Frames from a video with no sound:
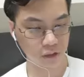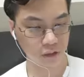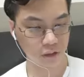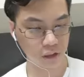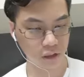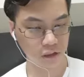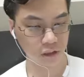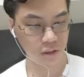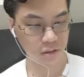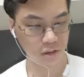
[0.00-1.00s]
sailing
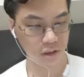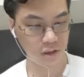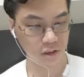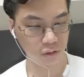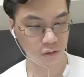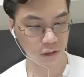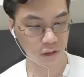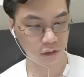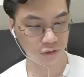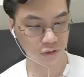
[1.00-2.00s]
ships doesn't look any
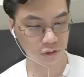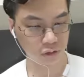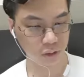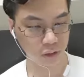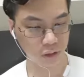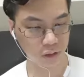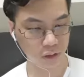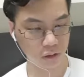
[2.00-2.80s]
different to me